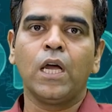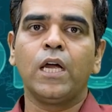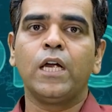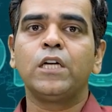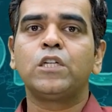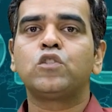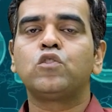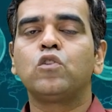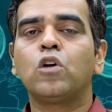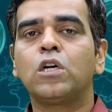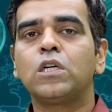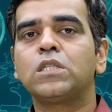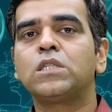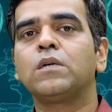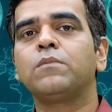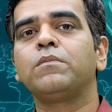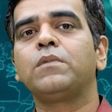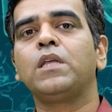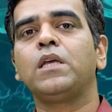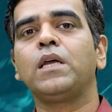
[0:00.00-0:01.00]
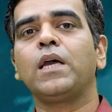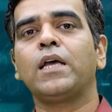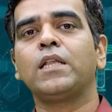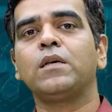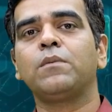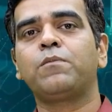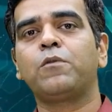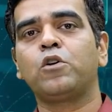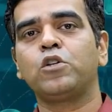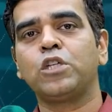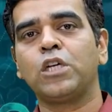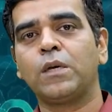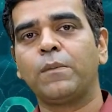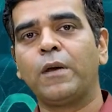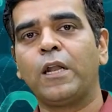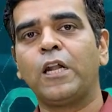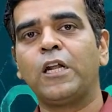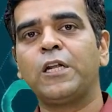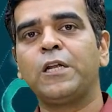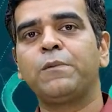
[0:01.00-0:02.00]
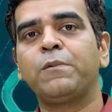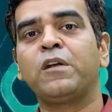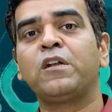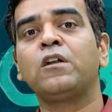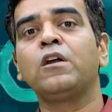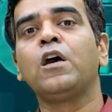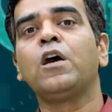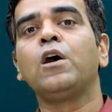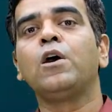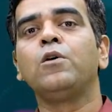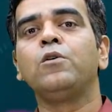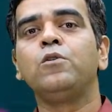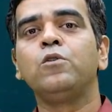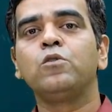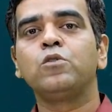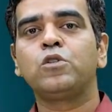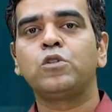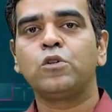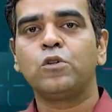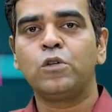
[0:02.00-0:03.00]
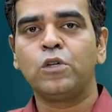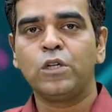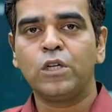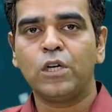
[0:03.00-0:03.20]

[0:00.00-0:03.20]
It's not something, as a project manager, you should